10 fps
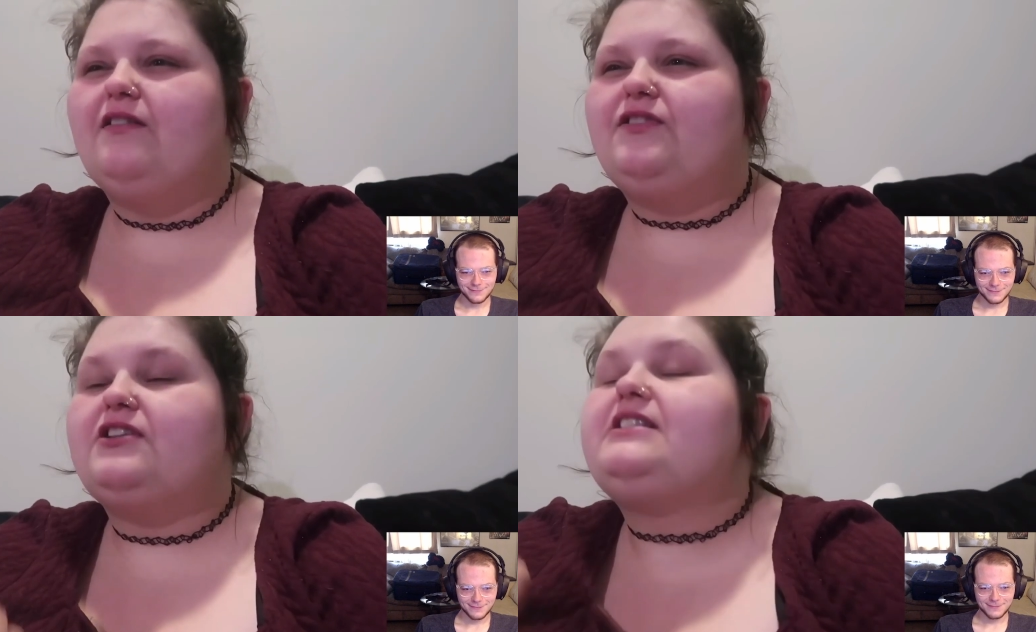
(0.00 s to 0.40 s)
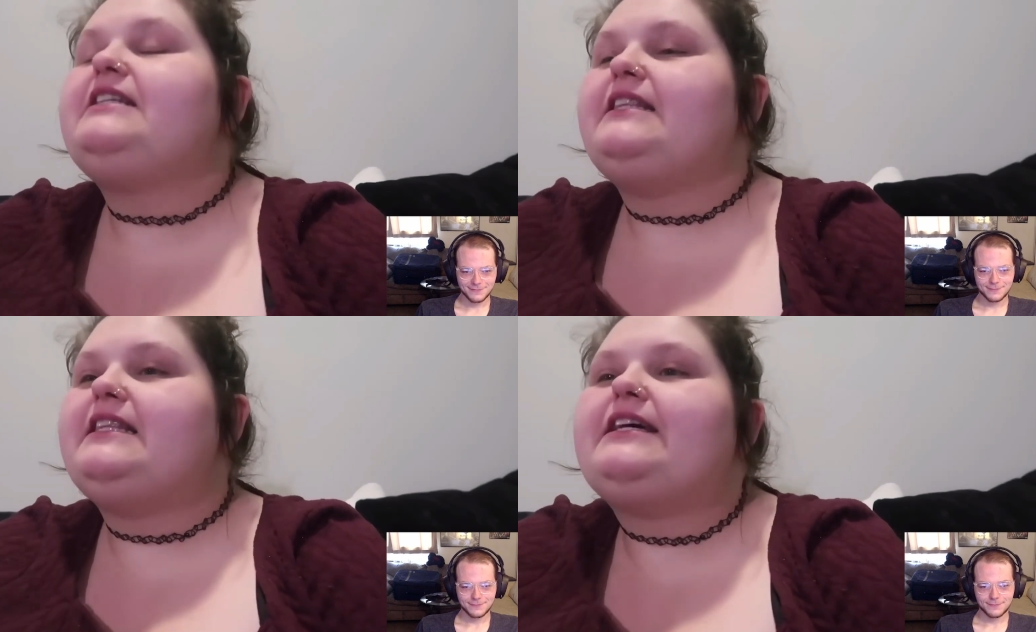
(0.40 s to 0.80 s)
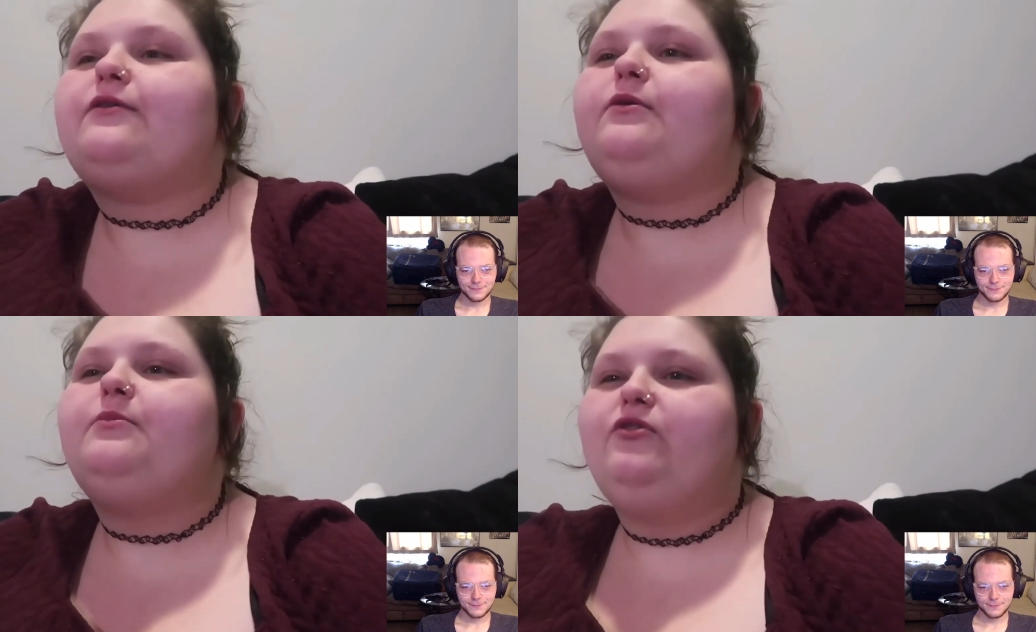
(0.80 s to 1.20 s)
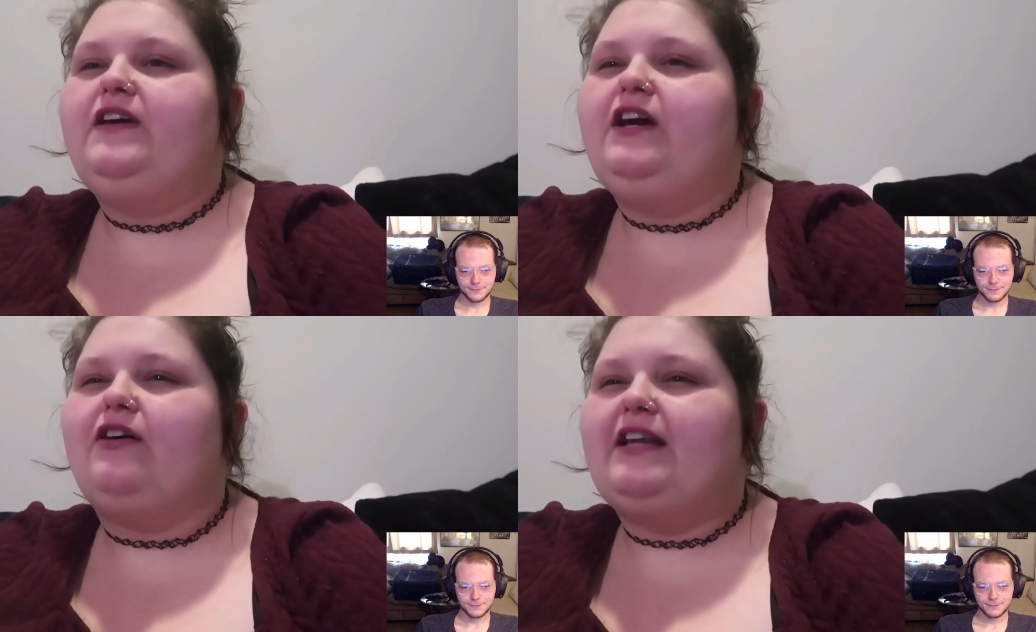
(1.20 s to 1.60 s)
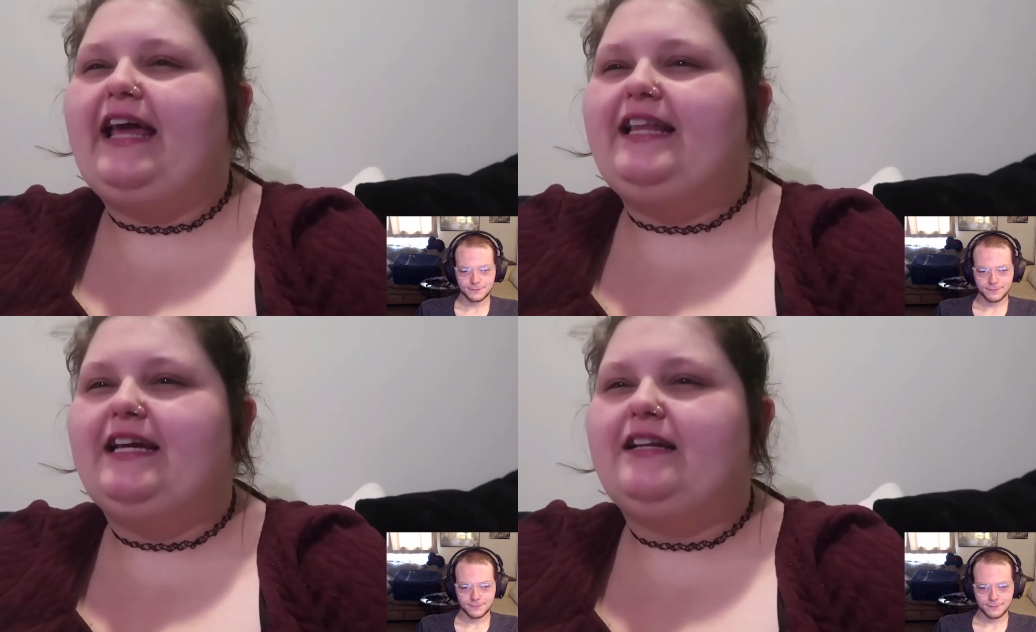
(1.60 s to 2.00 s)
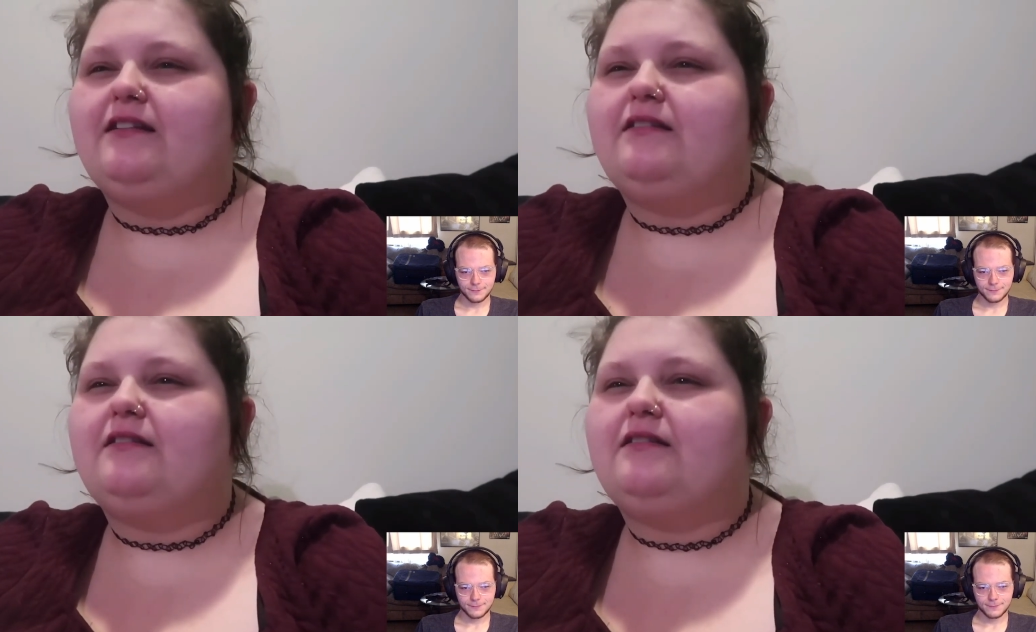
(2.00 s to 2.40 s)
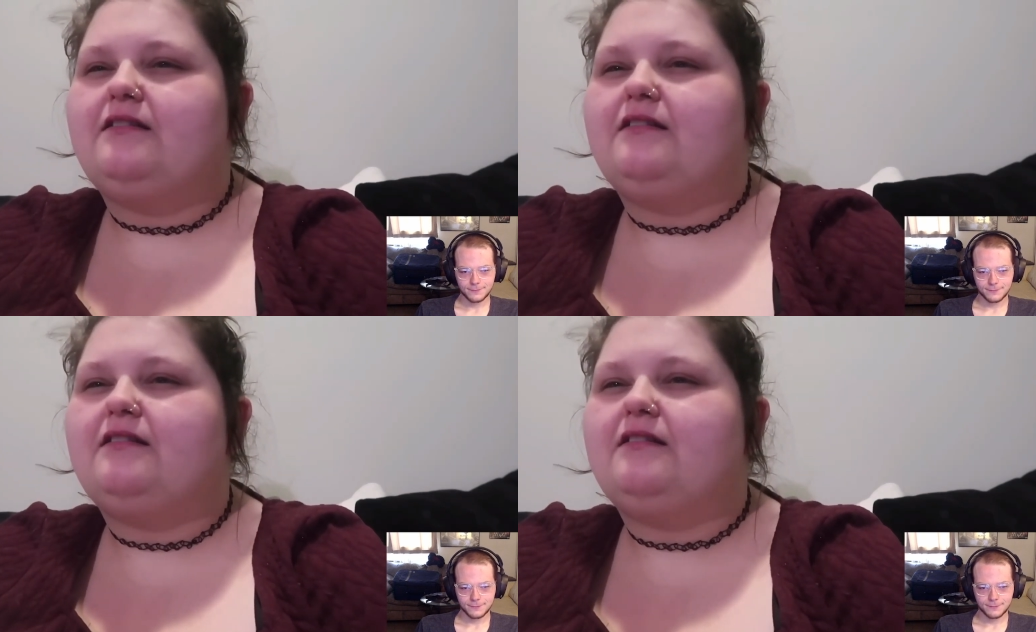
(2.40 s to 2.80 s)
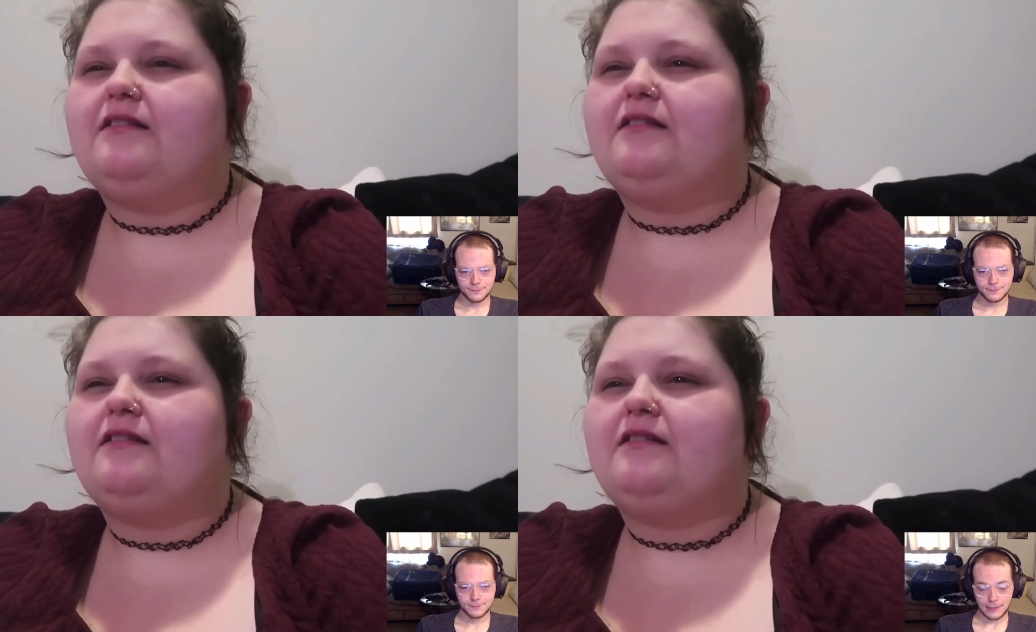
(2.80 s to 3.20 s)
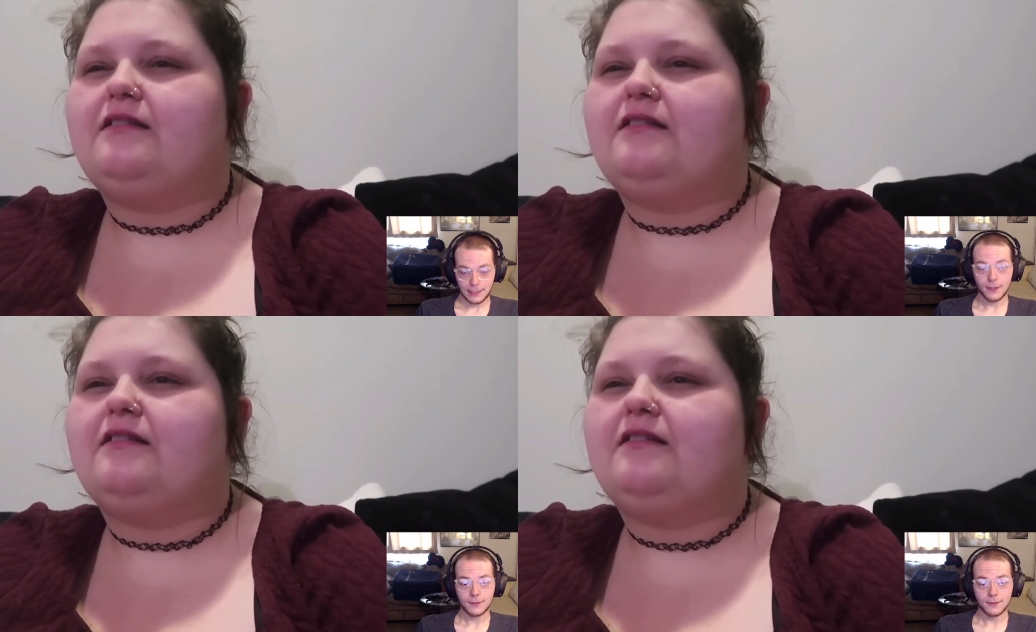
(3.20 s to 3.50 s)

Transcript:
Speaker 1: there's a literal movie called Alien. Yeah.